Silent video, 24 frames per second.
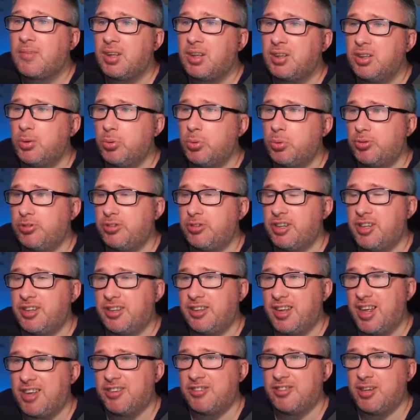you will see
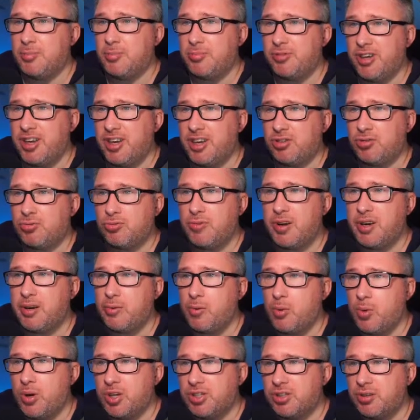that same text. Random
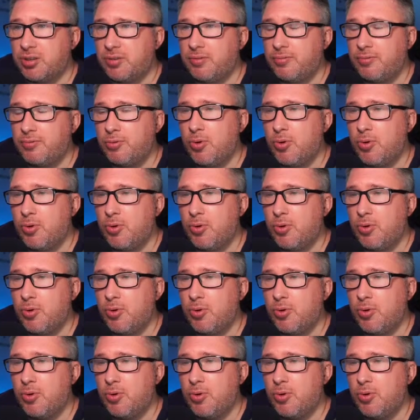question